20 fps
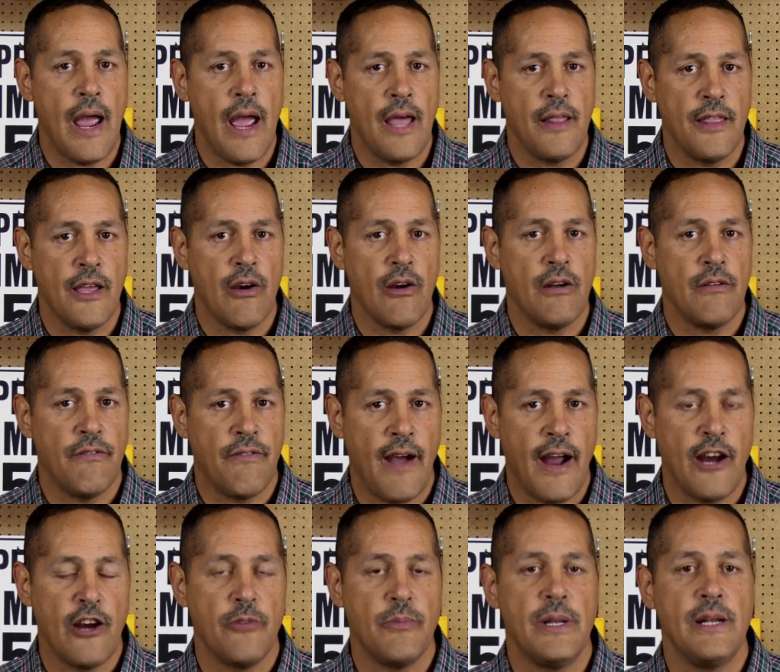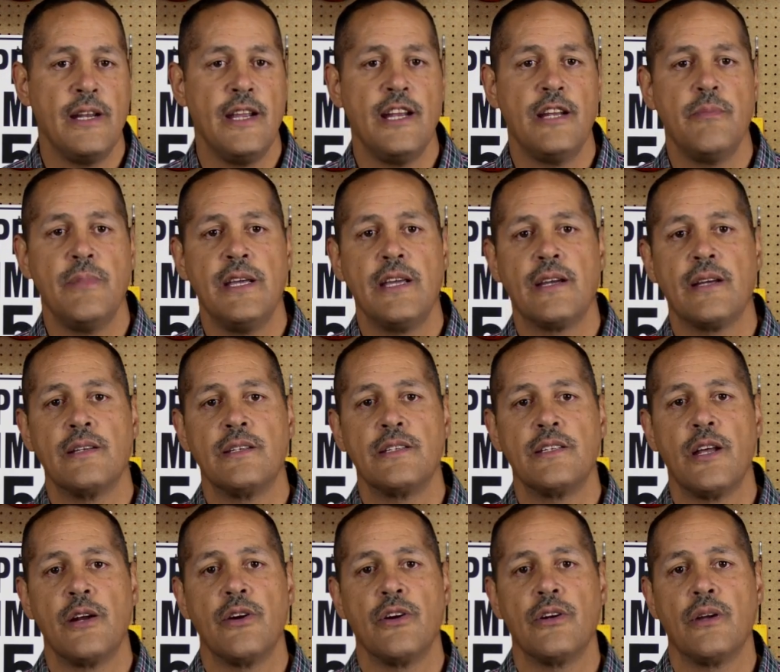and their environment need to be
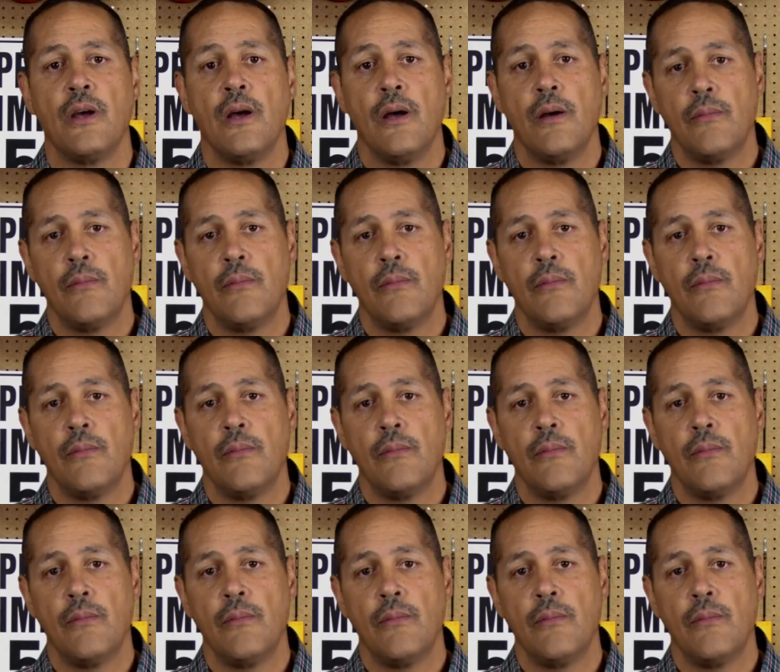considered.